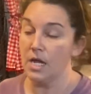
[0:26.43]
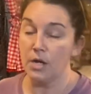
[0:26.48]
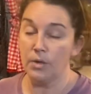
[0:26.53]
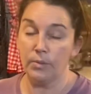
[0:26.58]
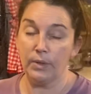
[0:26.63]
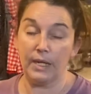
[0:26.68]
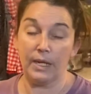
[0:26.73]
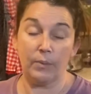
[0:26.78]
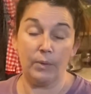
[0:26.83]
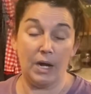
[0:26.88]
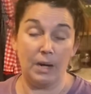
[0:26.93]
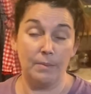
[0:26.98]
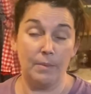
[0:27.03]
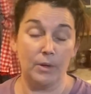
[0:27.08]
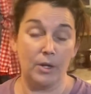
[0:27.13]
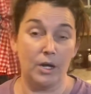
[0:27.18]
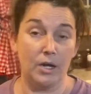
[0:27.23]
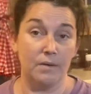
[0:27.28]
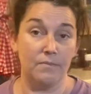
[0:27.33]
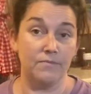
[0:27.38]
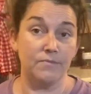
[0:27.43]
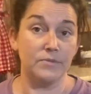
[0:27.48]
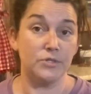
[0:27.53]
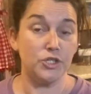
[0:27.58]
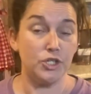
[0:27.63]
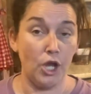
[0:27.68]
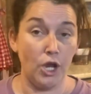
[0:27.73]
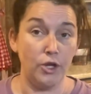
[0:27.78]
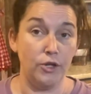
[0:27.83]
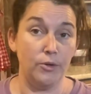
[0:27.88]
really what I'm going to
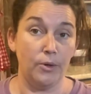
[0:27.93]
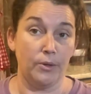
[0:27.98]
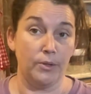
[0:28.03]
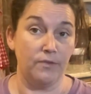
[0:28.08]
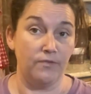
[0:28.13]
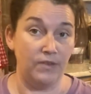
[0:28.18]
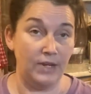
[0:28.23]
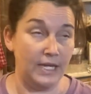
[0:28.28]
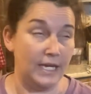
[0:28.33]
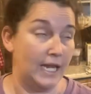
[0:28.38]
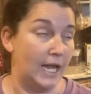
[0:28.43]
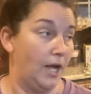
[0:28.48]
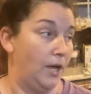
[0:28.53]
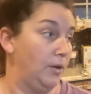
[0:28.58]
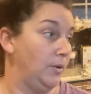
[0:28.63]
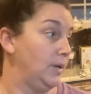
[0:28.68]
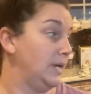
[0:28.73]
show you on the video